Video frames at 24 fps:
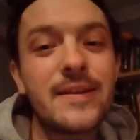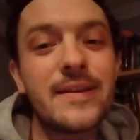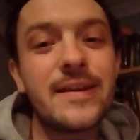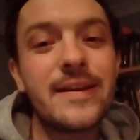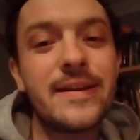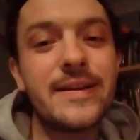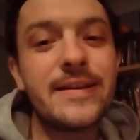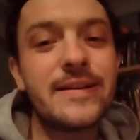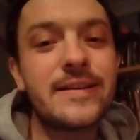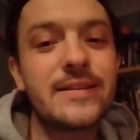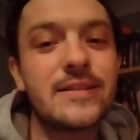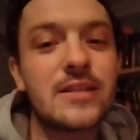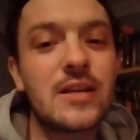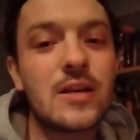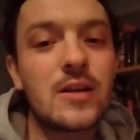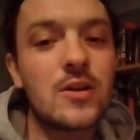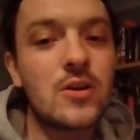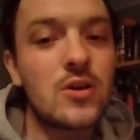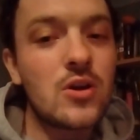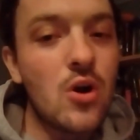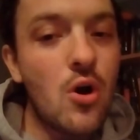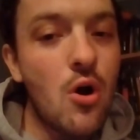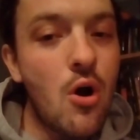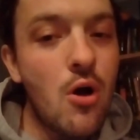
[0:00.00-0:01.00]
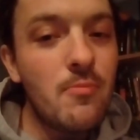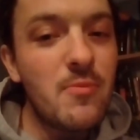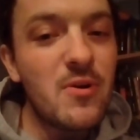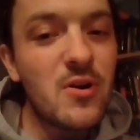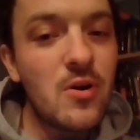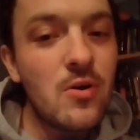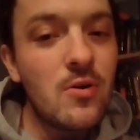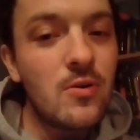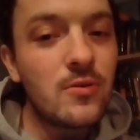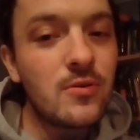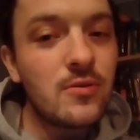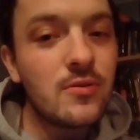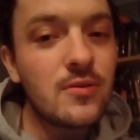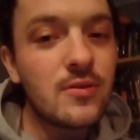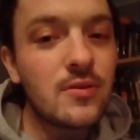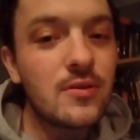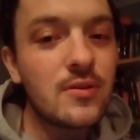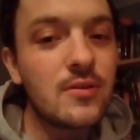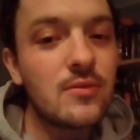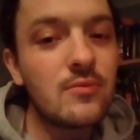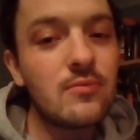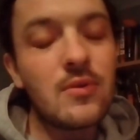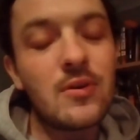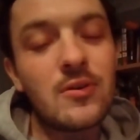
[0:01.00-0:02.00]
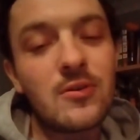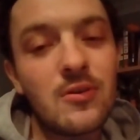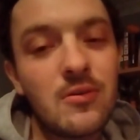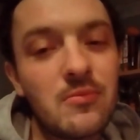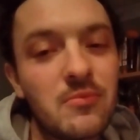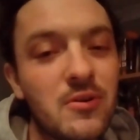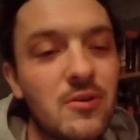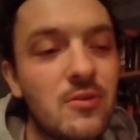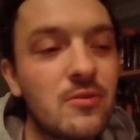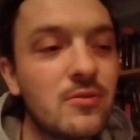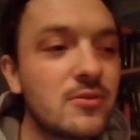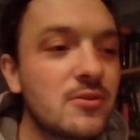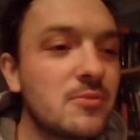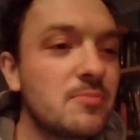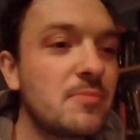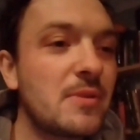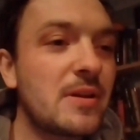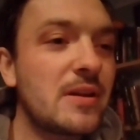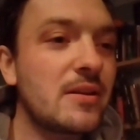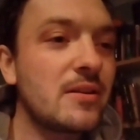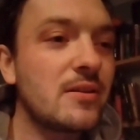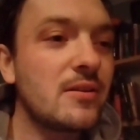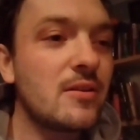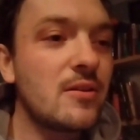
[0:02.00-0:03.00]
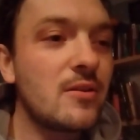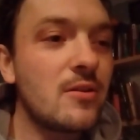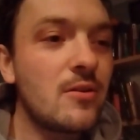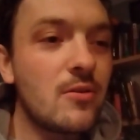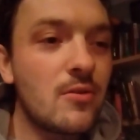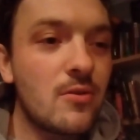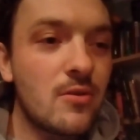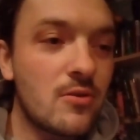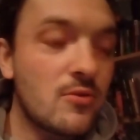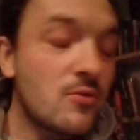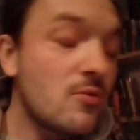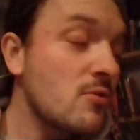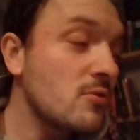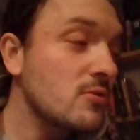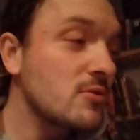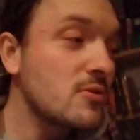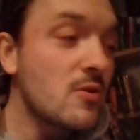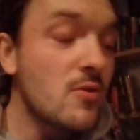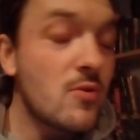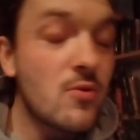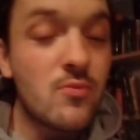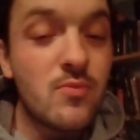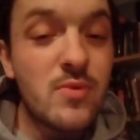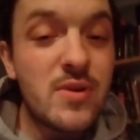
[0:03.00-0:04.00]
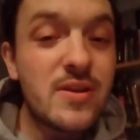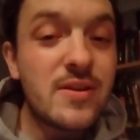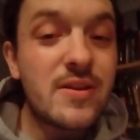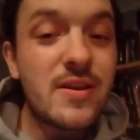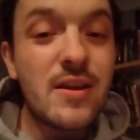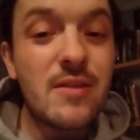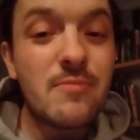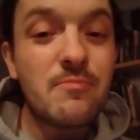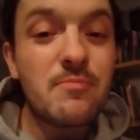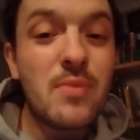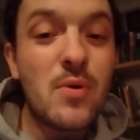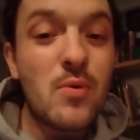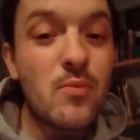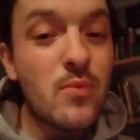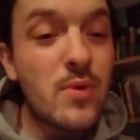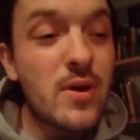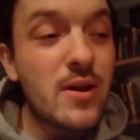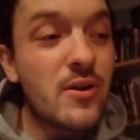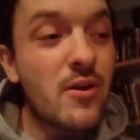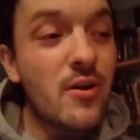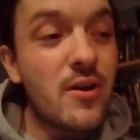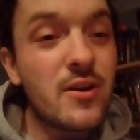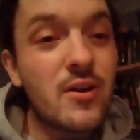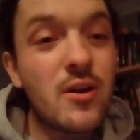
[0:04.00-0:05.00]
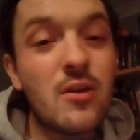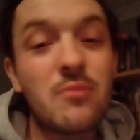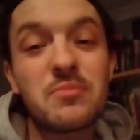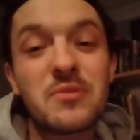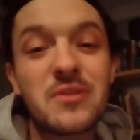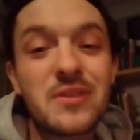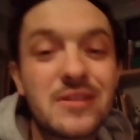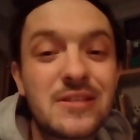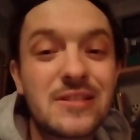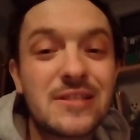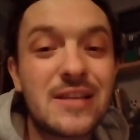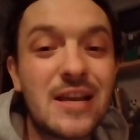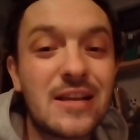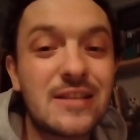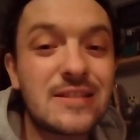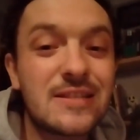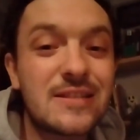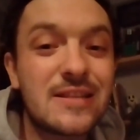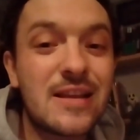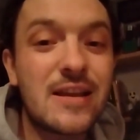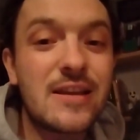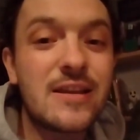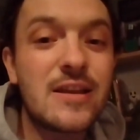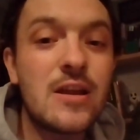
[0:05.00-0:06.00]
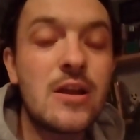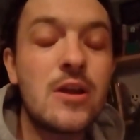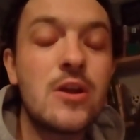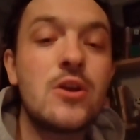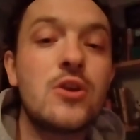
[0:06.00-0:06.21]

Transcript: It is Comic Con. Well, Comic Con's been across the whole weekend, but we're going up on the Saturday.